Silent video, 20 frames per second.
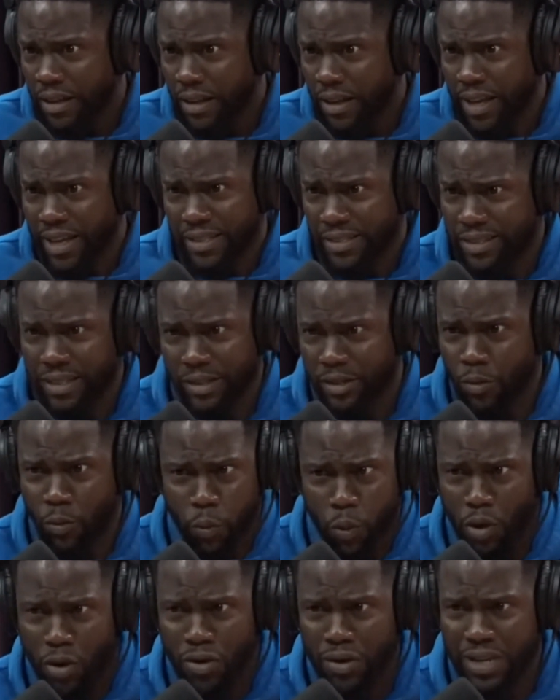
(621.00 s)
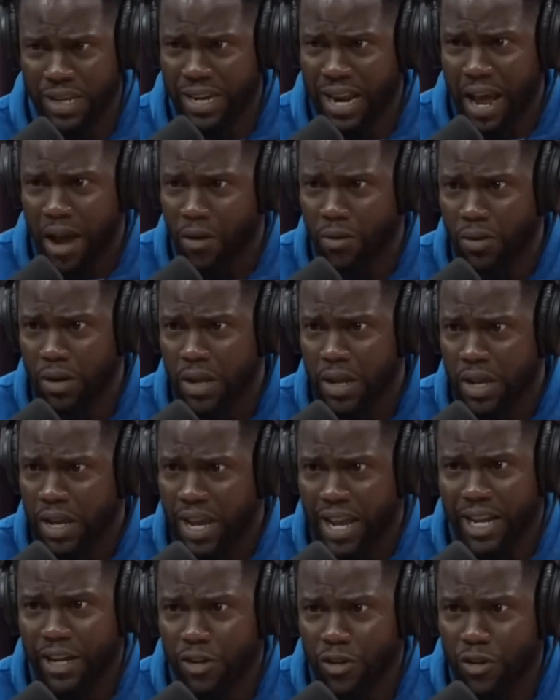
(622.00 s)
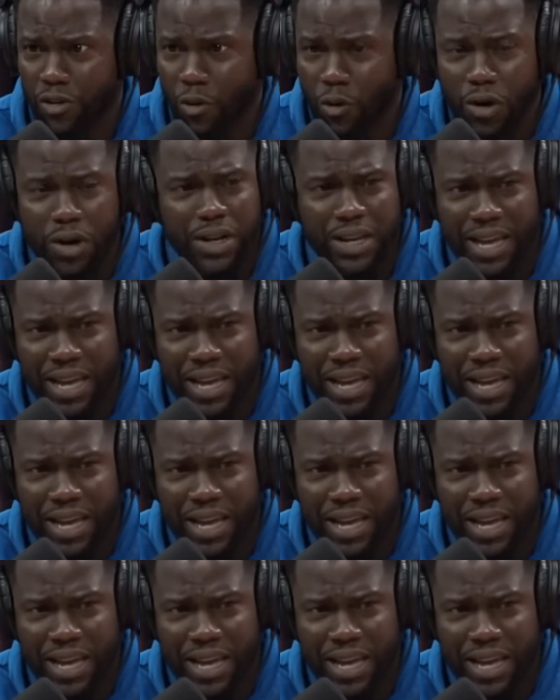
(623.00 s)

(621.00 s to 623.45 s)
Did the word get out in New York?